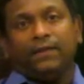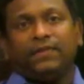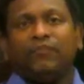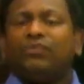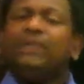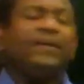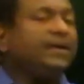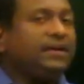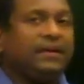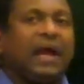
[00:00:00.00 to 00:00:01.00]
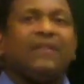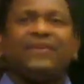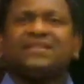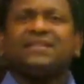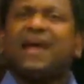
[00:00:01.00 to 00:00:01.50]
The vivid and
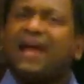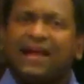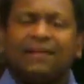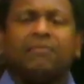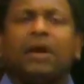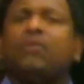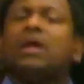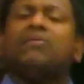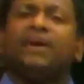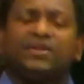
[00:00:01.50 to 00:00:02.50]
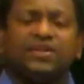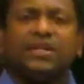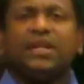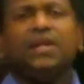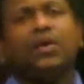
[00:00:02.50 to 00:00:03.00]
versatile
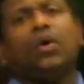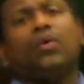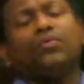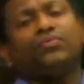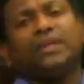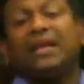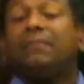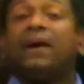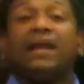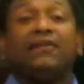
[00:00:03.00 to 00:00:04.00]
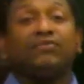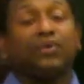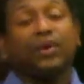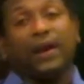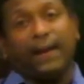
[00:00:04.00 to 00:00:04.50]
biodiversity of the Himalayan
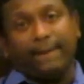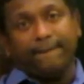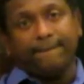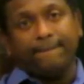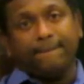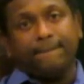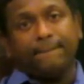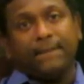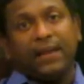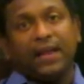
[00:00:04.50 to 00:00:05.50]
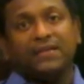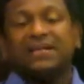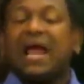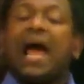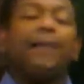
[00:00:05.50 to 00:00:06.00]
flora is
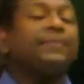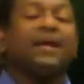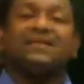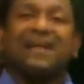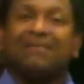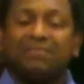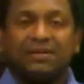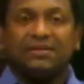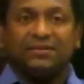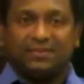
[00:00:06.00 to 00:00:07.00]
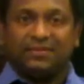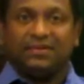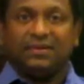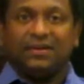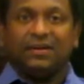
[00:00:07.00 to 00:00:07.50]
an apt example
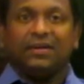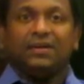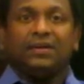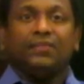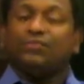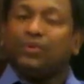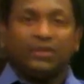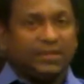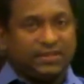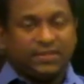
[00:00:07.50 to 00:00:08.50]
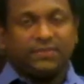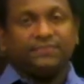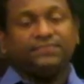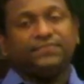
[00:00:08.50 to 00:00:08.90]
for this.